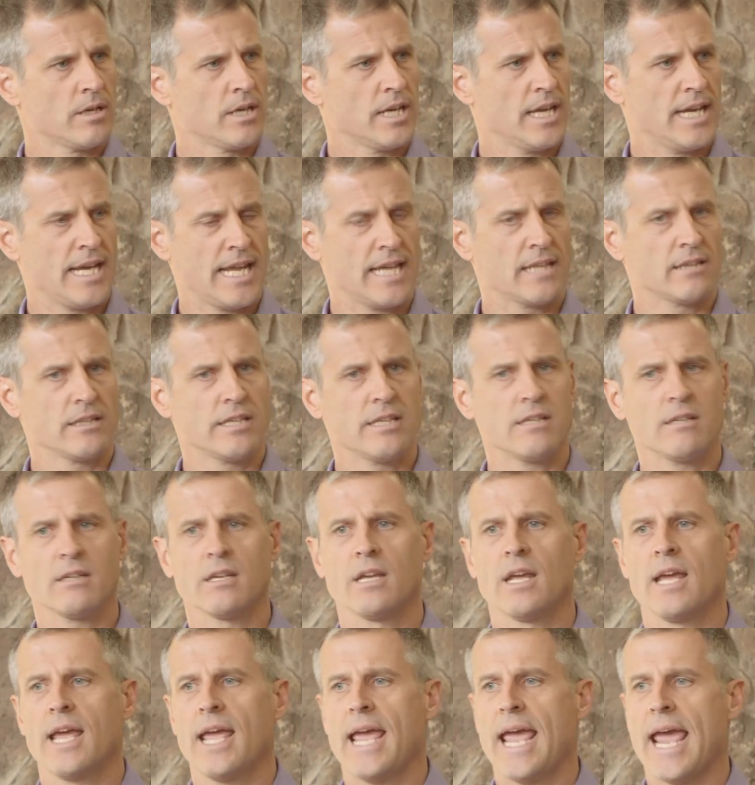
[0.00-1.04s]
in England,
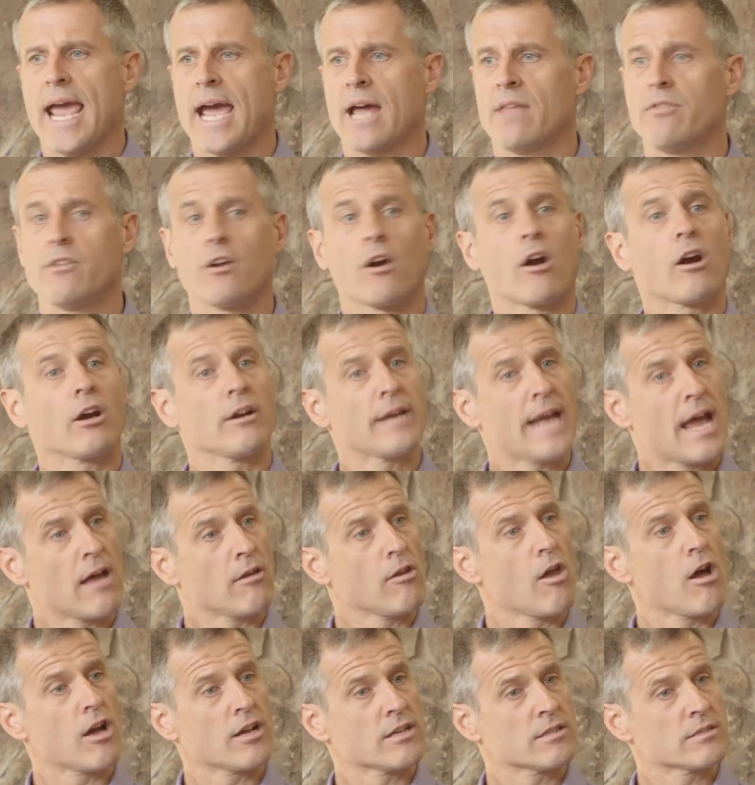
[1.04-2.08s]
and there are now
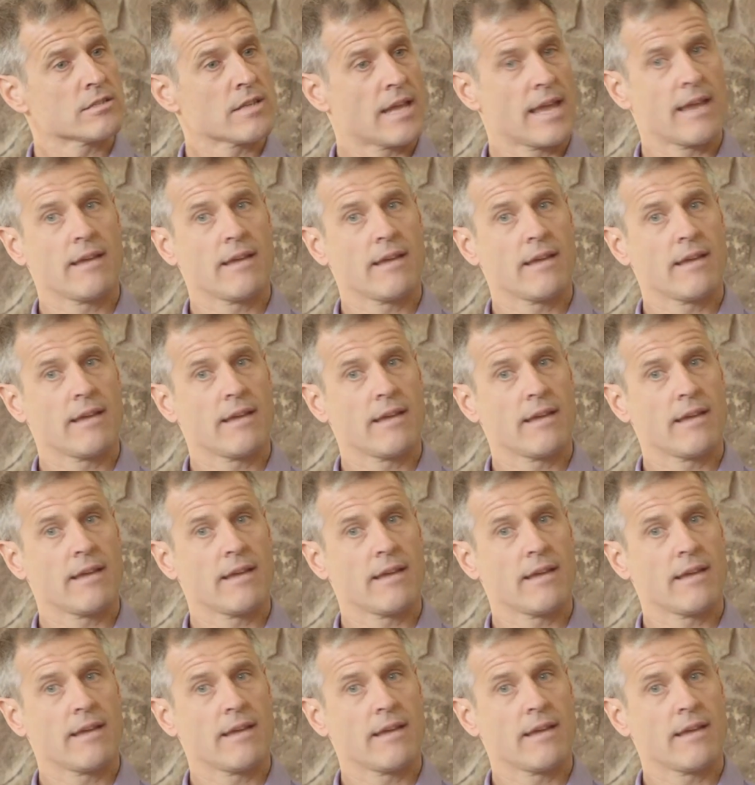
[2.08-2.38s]
laws